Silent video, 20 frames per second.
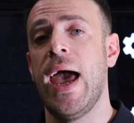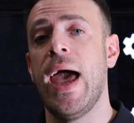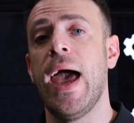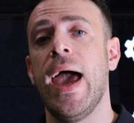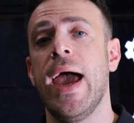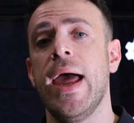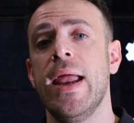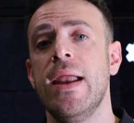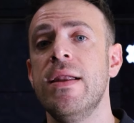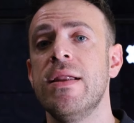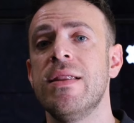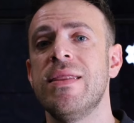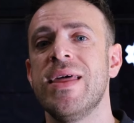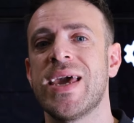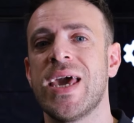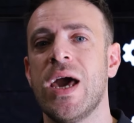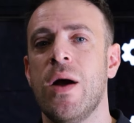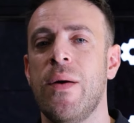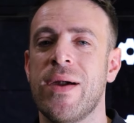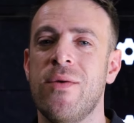And
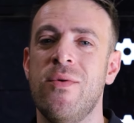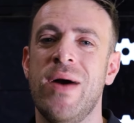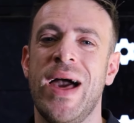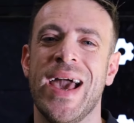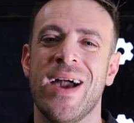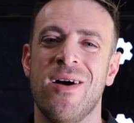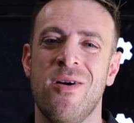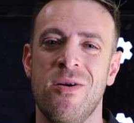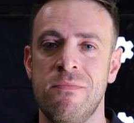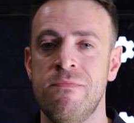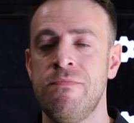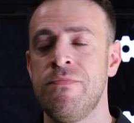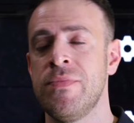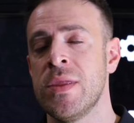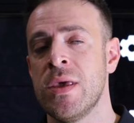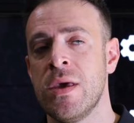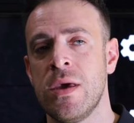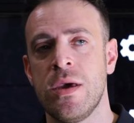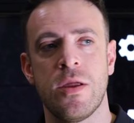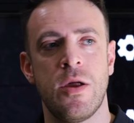they're going, well, hang on,
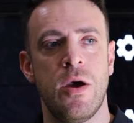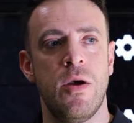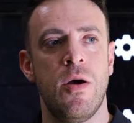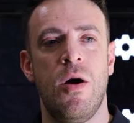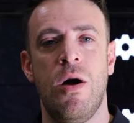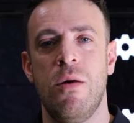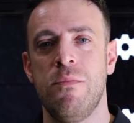you know,